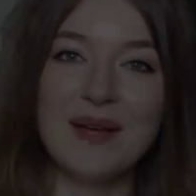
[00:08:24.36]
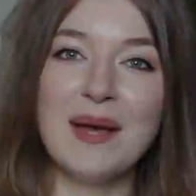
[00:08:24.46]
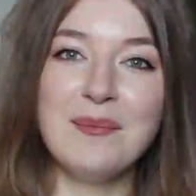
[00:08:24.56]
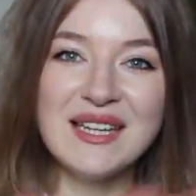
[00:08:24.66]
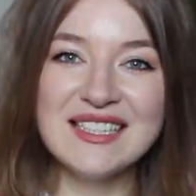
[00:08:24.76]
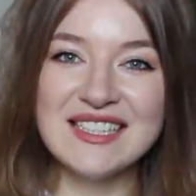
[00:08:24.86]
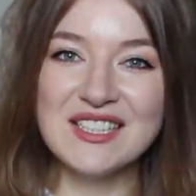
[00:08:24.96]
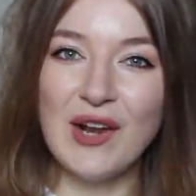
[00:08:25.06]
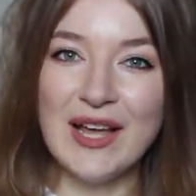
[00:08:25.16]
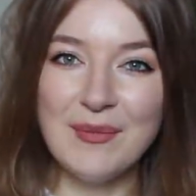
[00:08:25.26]
a big
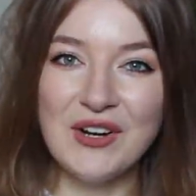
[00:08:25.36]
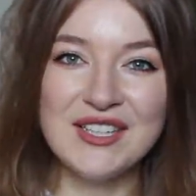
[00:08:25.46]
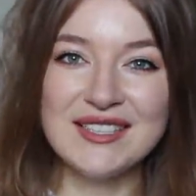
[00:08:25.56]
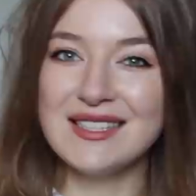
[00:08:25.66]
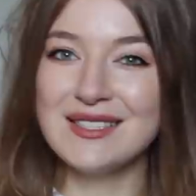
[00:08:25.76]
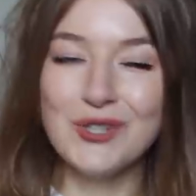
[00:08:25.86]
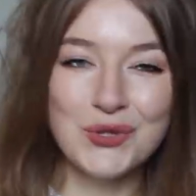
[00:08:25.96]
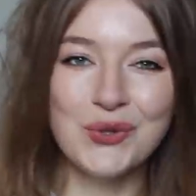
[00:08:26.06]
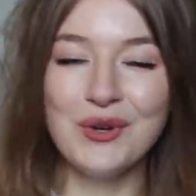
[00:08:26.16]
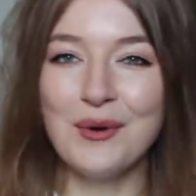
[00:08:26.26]
disclaimer this is
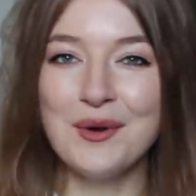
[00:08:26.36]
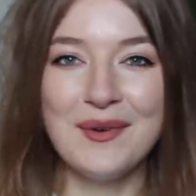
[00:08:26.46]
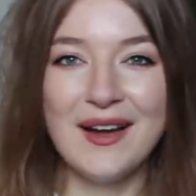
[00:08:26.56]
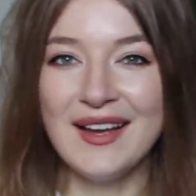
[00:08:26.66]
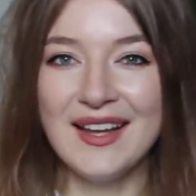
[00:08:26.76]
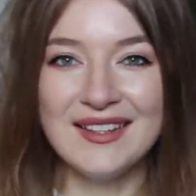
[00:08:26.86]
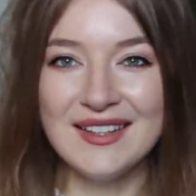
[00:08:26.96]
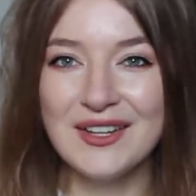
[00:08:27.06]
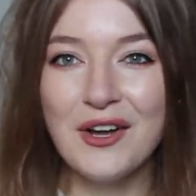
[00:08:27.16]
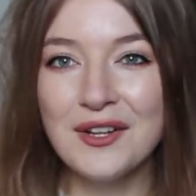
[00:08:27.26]
not to glorify
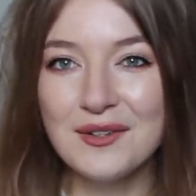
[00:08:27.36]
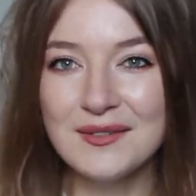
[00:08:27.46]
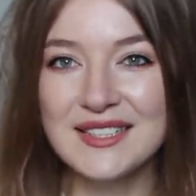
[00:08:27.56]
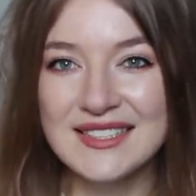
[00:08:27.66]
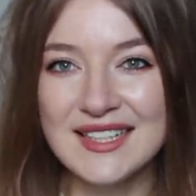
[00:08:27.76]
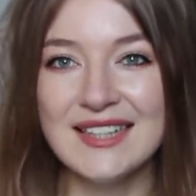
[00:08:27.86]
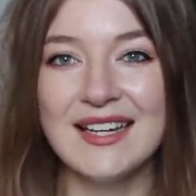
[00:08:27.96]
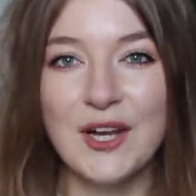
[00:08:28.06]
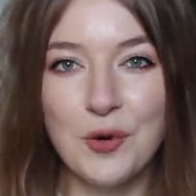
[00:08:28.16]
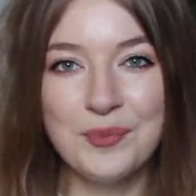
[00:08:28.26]
any color of the skin
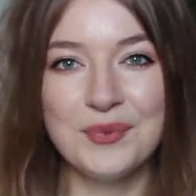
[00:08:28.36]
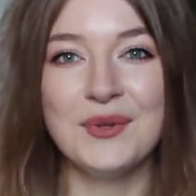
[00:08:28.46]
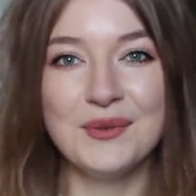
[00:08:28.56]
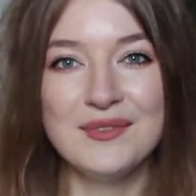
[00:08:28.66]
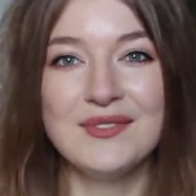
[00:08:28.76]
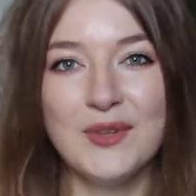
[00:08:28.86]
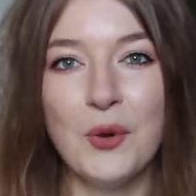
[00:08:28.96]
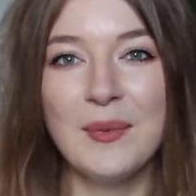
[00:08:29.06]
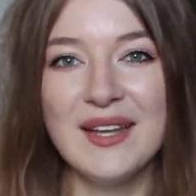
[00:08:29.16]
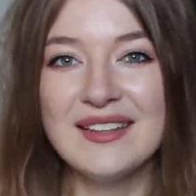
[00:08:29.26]
i hope you
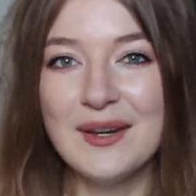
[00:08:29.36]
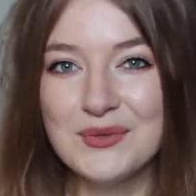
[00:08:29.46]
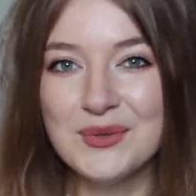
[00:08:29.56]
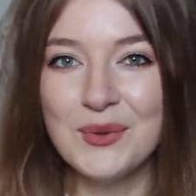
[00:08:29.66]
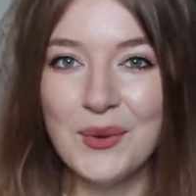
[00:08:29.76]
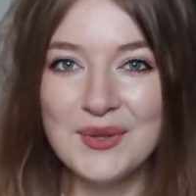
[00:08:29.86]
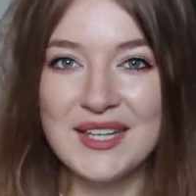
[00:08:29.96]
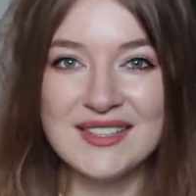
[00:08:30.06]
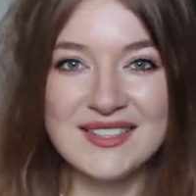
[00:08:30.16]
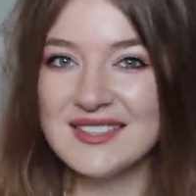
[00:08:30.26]
know me enough to know
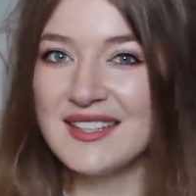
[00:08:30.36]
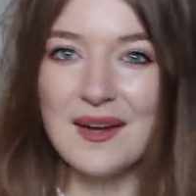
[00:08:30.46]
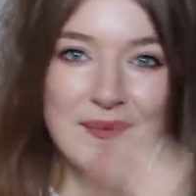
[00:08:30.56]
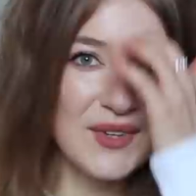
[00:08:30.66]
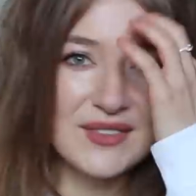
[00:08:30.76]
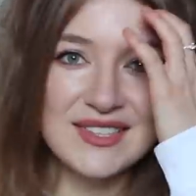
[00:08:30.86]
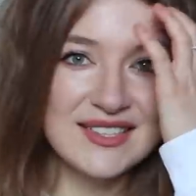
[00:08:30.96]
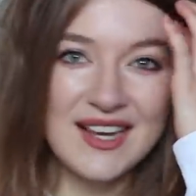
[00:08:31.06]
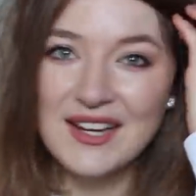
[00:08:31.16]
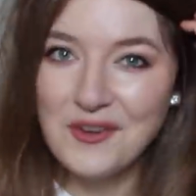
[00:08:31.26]
that i'm not
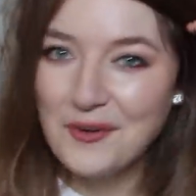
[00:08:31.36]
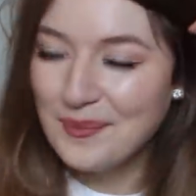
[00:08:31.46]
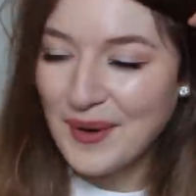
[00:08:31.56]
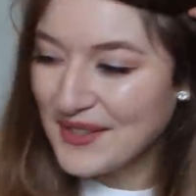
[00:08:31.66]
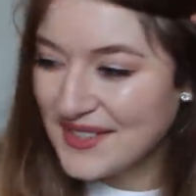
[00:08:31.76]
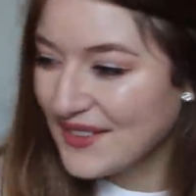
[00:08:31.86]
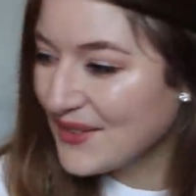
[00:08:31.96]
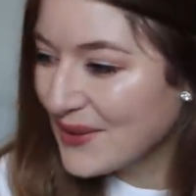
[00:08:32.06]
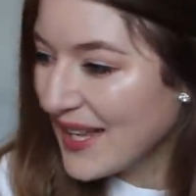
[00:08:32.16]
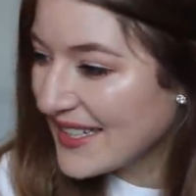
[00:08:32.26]
this kind of person
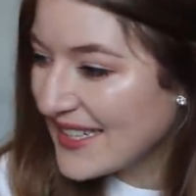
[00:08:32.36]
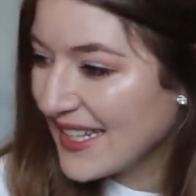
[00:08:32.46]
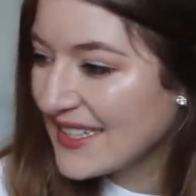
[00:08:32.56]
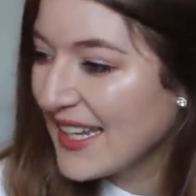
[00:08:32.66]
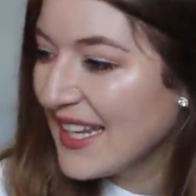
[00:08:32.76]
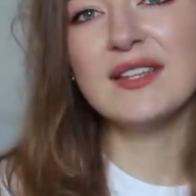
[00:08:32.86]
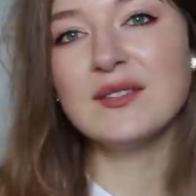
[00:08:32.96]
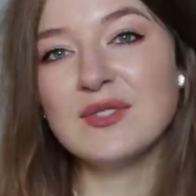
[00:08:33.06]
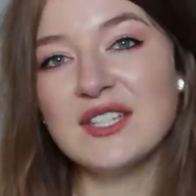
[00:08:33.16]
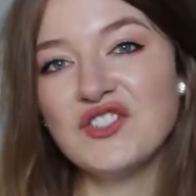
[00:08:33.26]
who does that
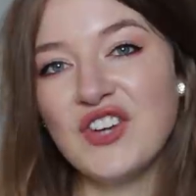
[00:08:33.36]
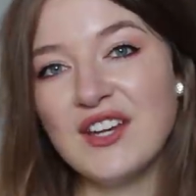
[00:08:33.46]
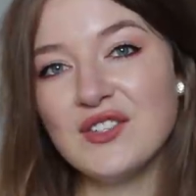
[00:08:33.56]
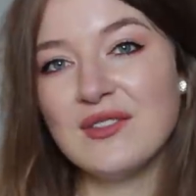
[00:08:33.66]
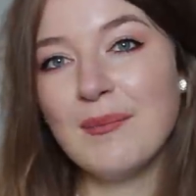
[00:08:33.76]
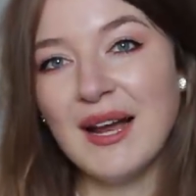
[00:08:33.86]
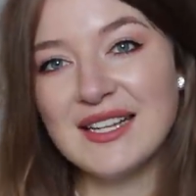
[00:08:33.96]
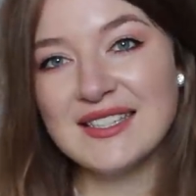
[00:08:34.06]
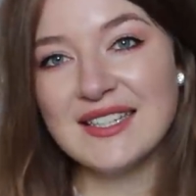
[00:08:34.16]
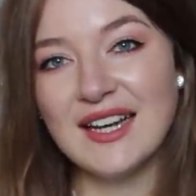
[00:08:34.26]
this was a change of the
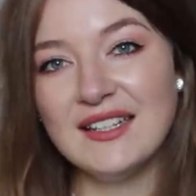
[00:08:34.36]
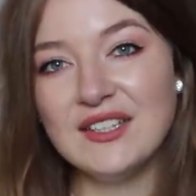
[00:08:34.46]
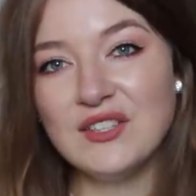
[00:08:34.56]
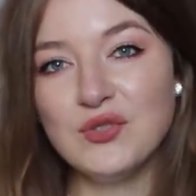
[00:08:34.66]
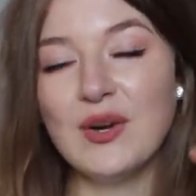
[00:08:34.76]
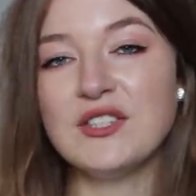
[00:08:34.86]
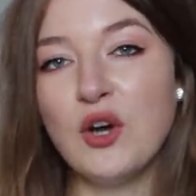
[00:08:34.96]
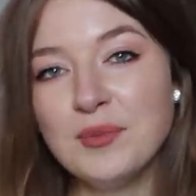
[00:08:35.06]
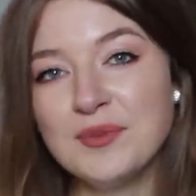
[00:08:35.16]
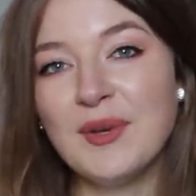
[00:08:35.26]
mindset i needed to
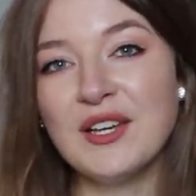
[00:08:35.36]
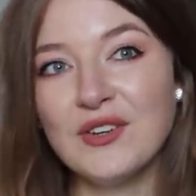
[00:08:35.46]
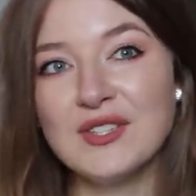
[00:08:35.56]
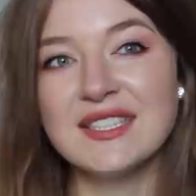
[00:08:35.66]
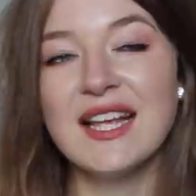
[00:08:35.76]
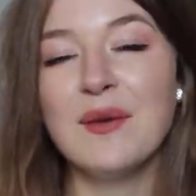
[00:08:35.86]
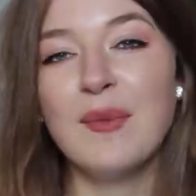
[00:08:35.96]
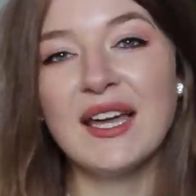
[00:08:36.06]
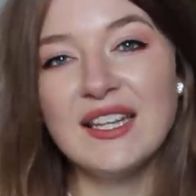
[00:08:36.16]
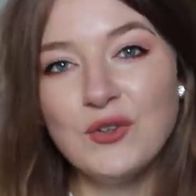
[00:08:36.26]
adopt because
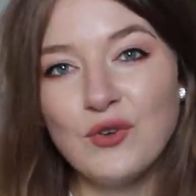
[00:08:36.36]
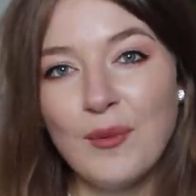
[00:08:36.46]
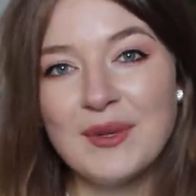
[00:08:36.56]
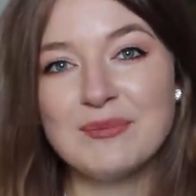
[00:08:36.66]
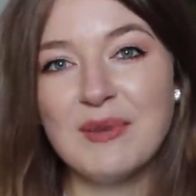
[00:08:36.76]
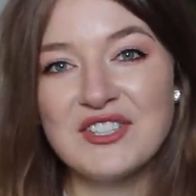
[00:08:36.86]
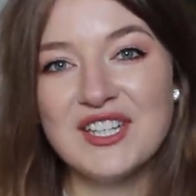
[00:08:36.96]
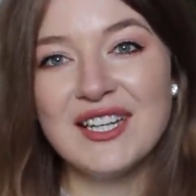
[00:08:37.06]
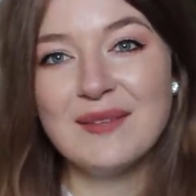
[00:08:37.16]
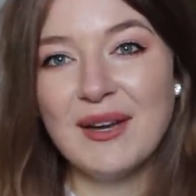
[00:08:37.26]
back in europe
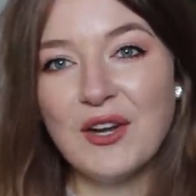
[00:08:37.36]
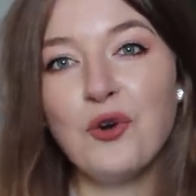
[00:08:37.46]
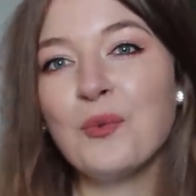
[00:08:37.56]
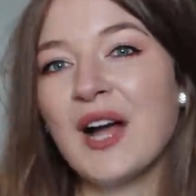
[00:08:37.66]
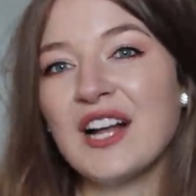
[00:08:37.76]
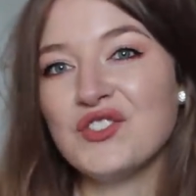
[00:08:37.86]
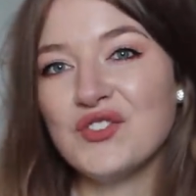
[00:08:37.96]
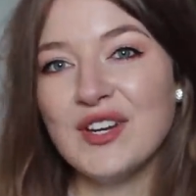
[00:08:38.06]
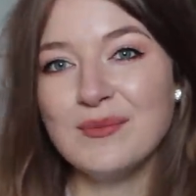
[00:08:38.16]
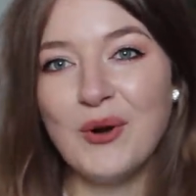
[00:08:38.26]
especially in my home
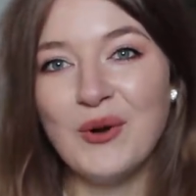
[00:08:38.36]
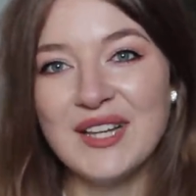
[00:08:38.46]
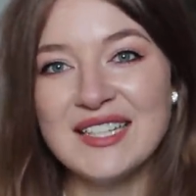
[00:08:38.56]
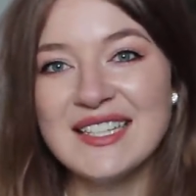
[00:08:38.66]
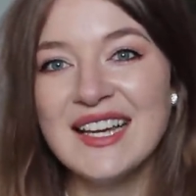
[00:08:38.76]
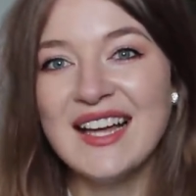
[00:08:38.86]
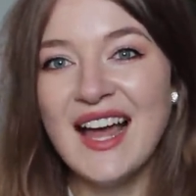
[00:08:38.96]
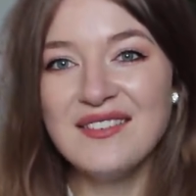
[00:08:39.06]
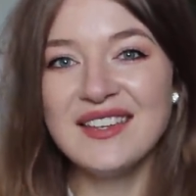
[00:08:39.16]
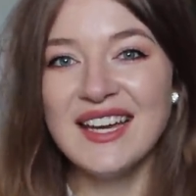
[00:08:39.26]
country in poland
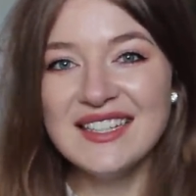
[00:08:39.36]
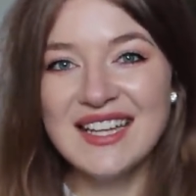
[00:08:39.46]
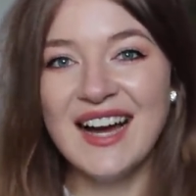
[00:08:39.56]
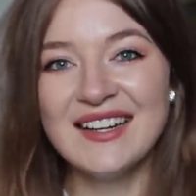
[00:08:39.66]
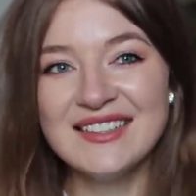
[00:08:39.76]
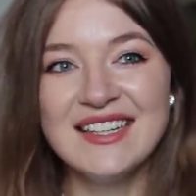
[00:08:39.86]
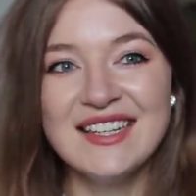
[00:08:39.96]
having a tan